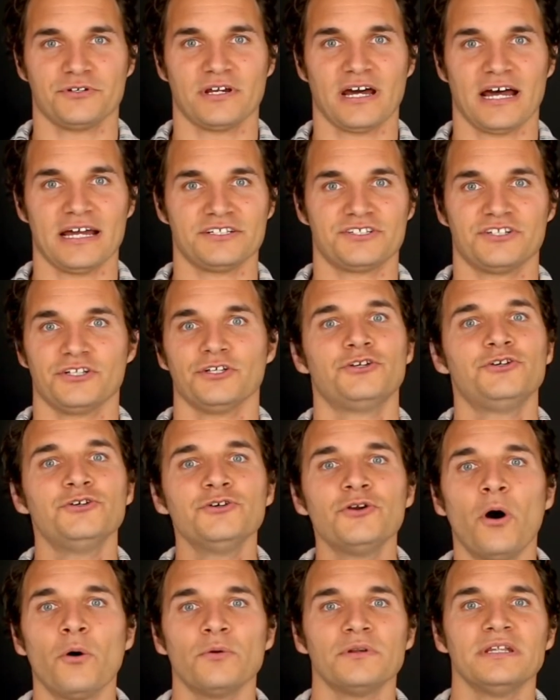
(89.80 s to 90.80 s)
you guys, you
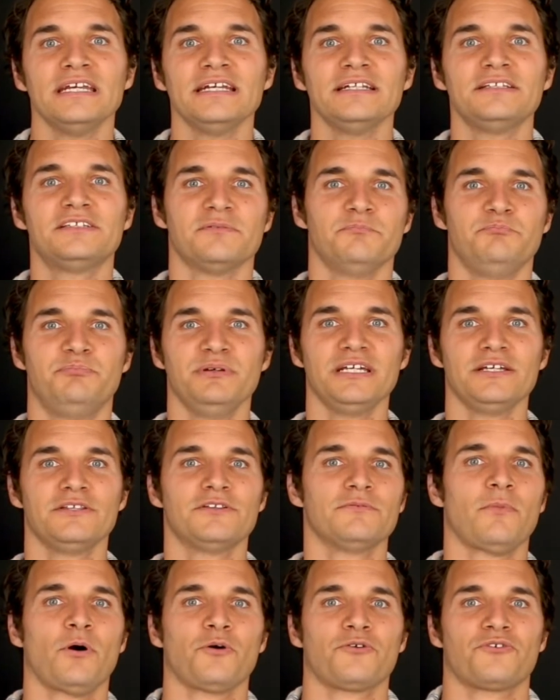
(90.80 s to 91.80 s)
don't need to be
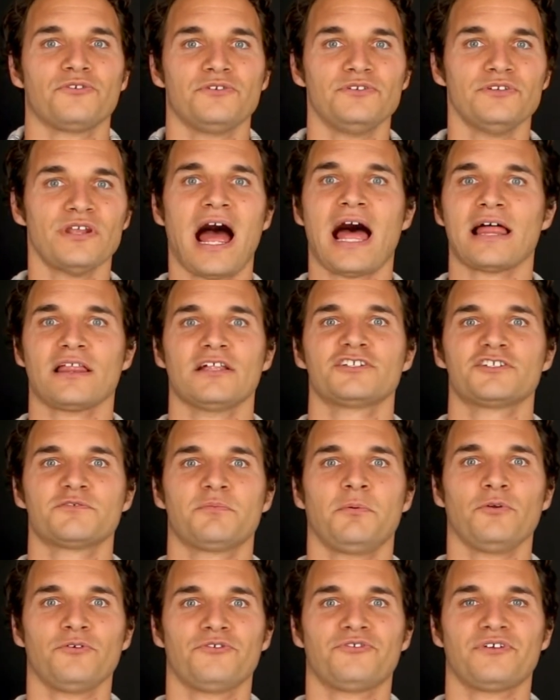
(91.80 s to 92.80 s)
the most
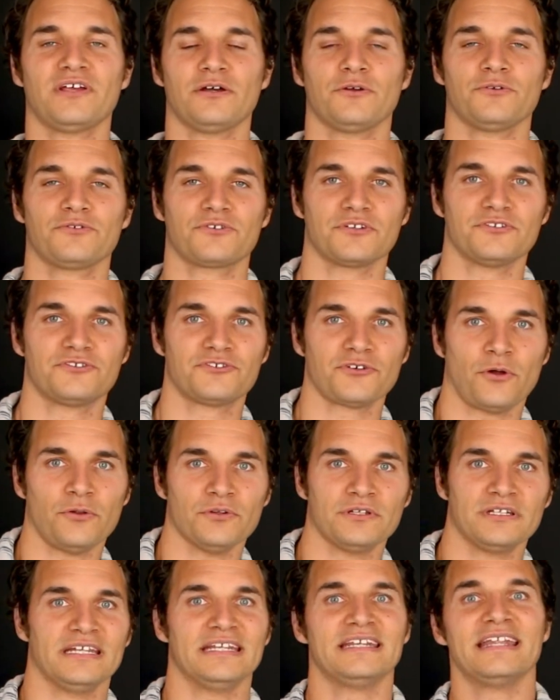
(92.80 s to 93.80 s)
knowledgeable sales
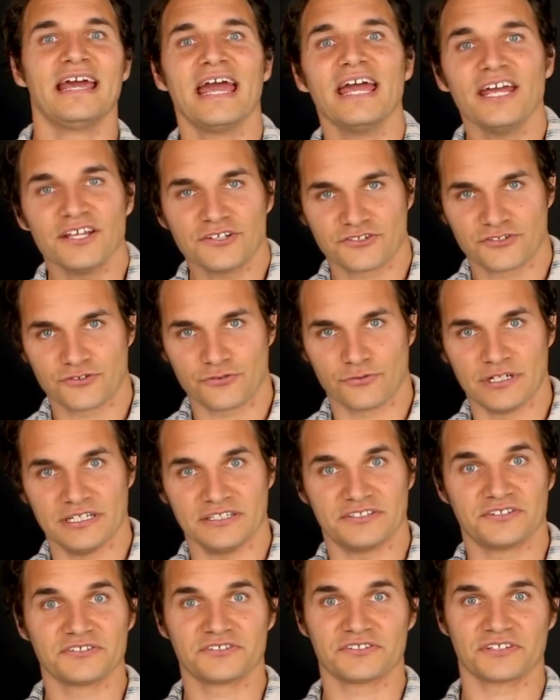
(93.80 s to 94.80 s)
consultant in history
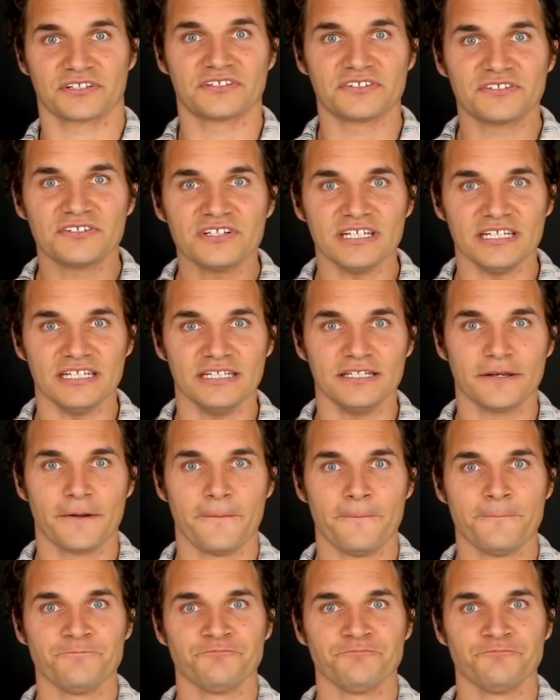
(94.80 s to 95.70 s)
to succeed.